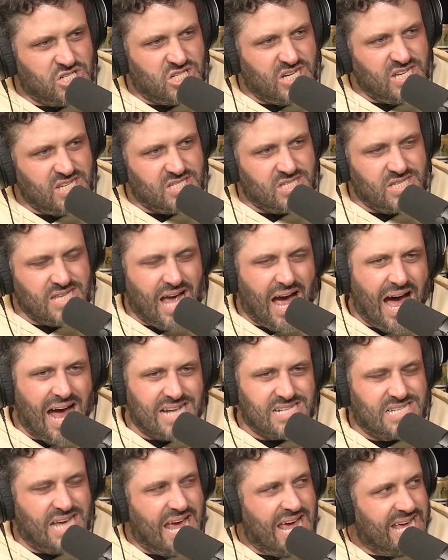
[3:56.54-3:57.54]
she's
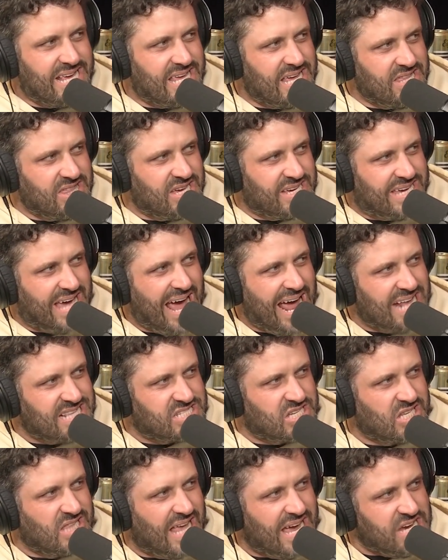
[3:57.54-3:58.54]
not taking the
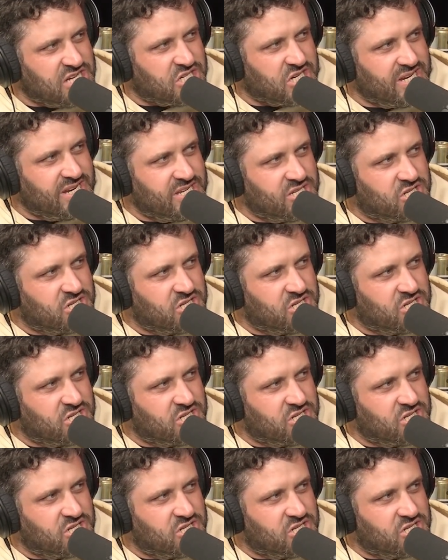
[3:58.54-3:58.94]
cancellation